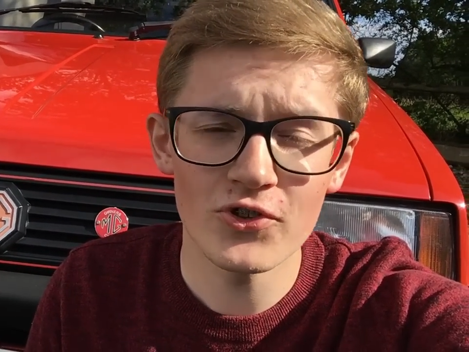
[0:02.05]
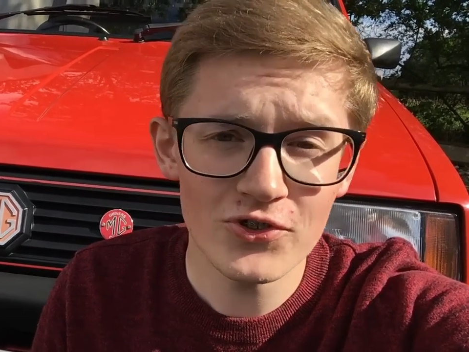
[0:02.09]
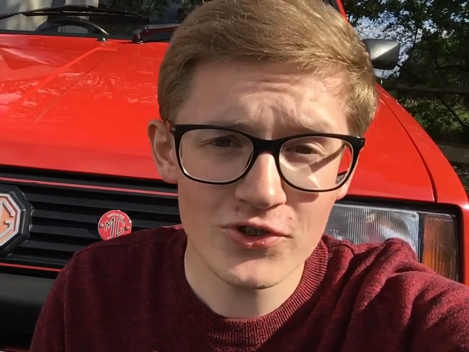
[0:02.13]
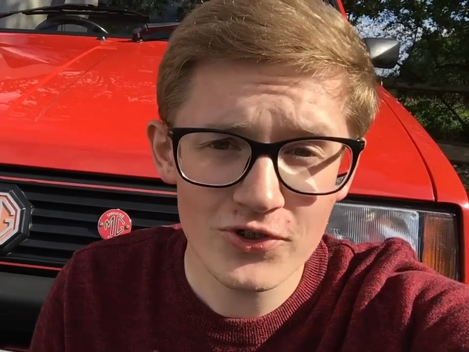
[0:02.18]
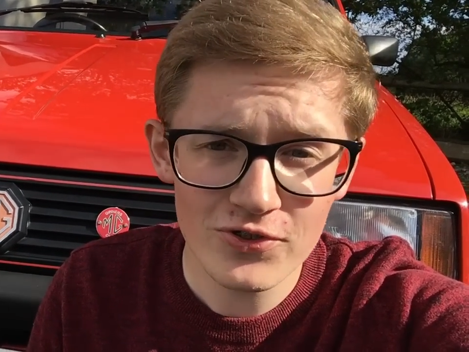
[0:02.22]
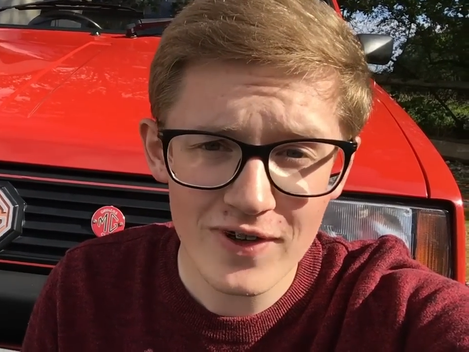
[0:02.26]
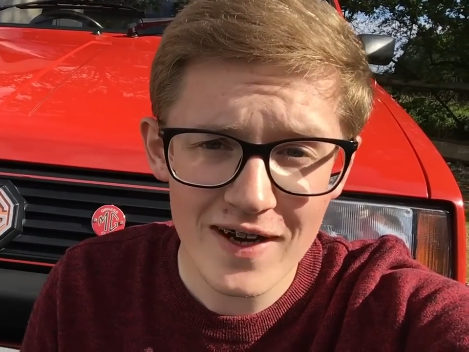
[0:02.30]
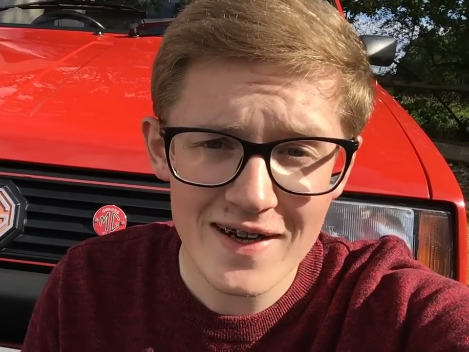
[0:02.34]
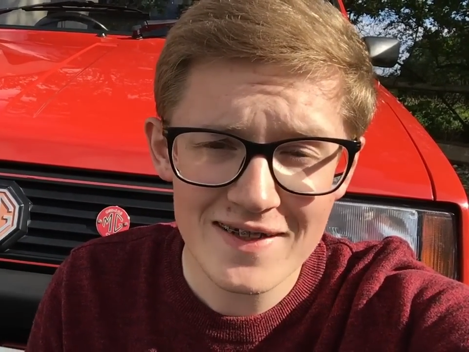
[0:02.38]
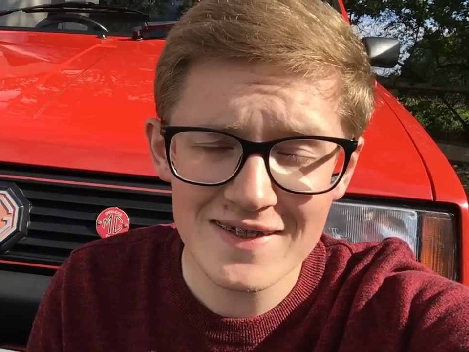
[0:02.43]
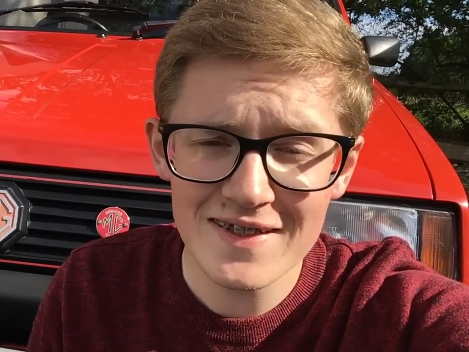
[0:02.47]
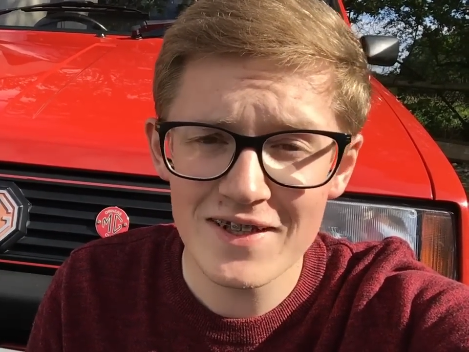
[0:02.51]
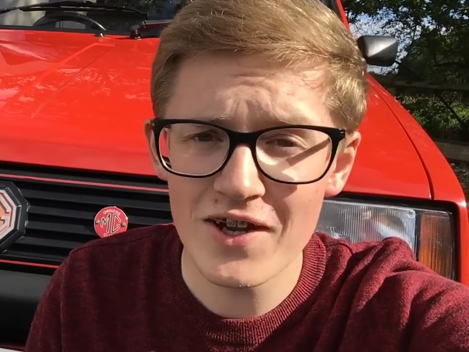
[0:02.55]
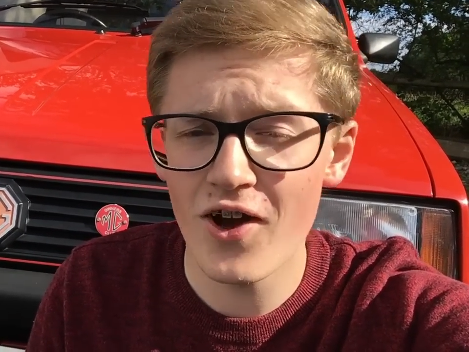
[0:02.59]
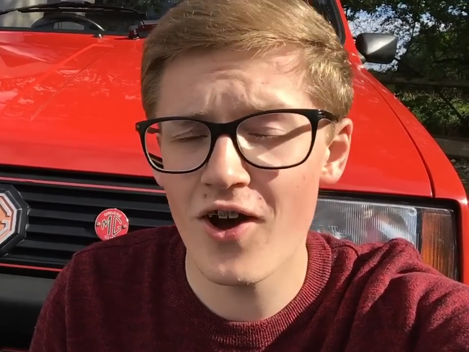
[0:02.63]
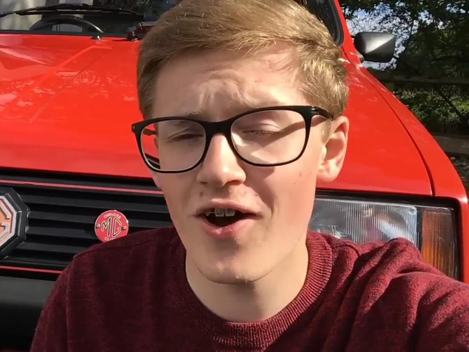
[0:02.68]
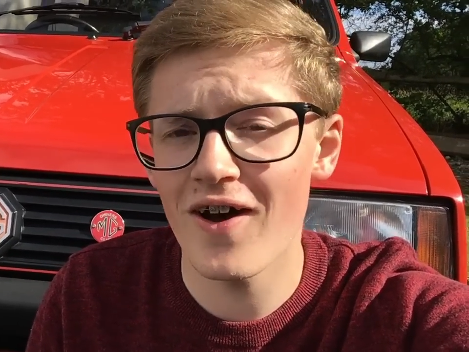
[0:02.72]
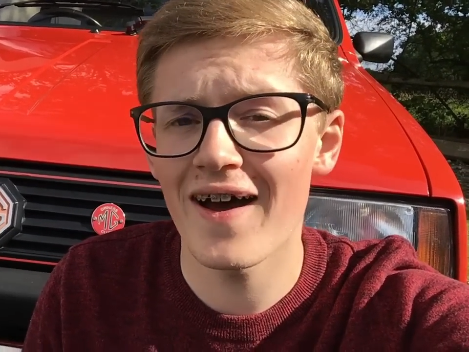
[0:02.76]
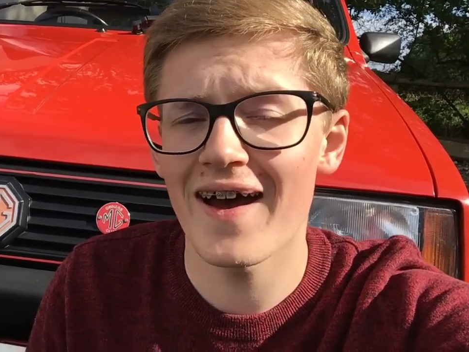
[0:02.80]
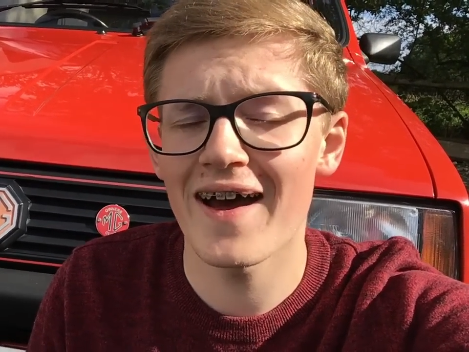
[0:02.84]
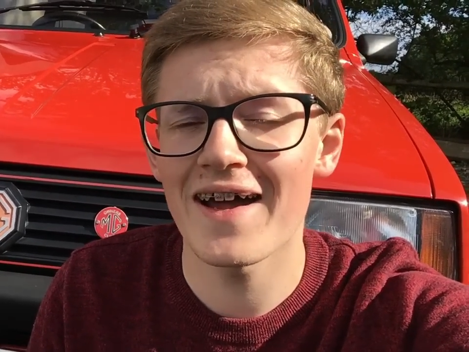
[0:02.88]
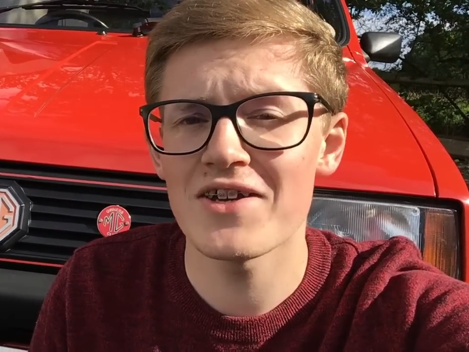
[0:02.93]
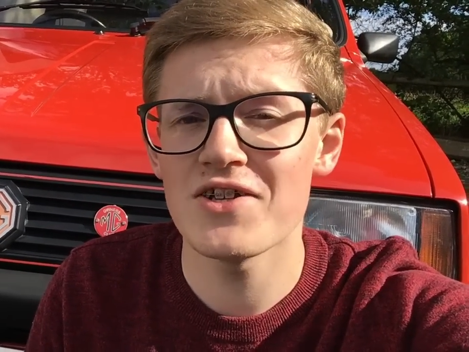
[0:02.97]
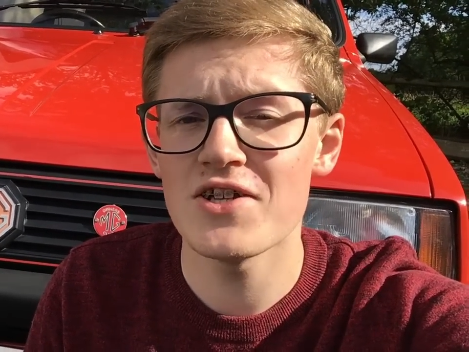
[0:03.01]
underrated
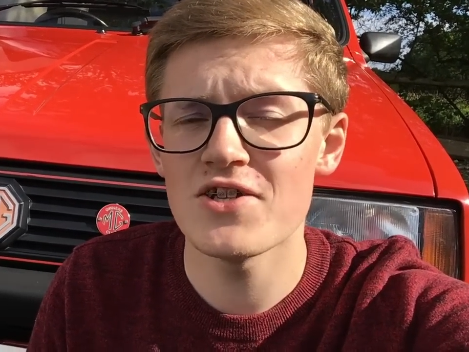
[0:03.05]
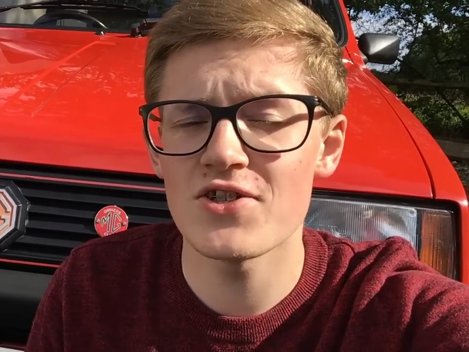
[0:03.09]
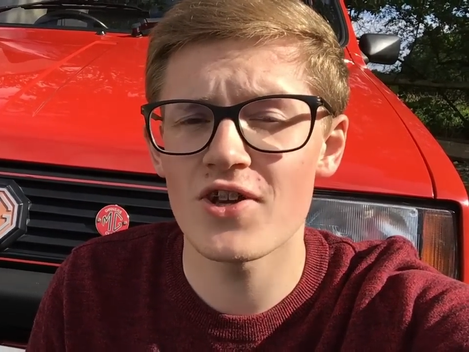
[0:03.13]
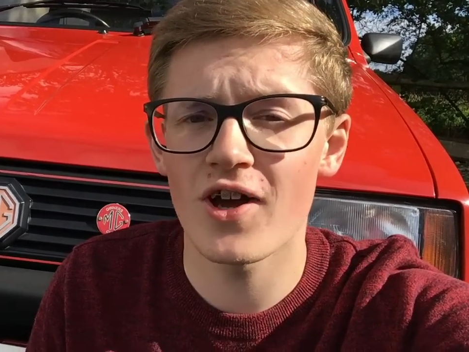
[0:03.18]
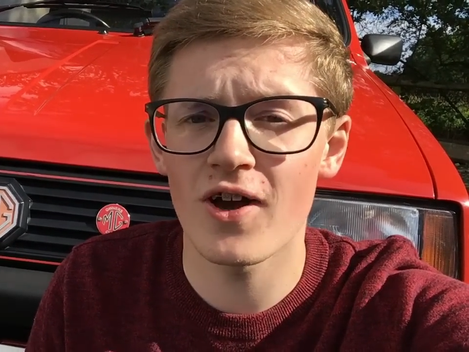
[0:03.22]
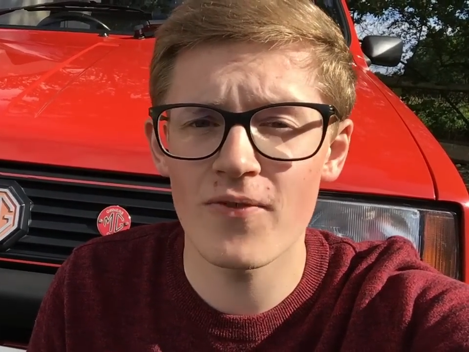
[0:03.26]
hot hatches